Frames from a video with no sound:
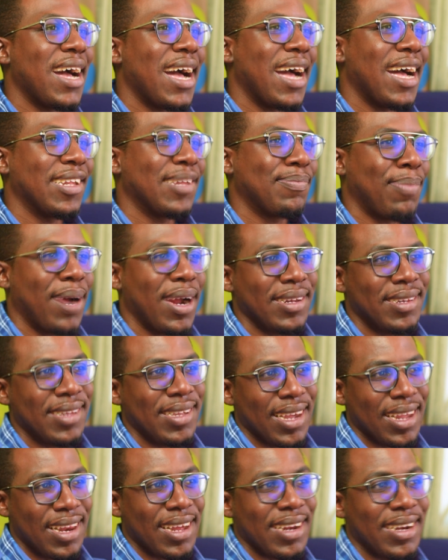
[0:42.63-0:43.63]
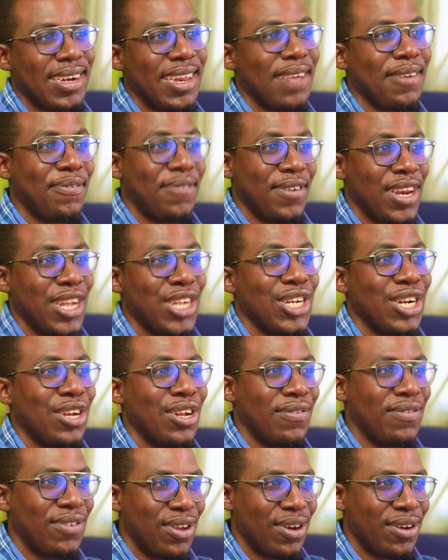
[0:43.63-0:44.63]
a particular definition
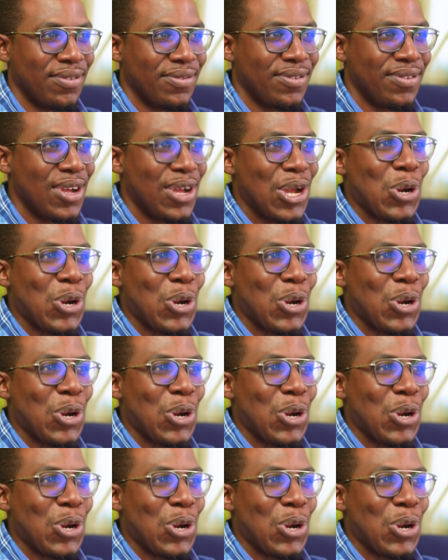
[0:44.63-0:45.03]
of love,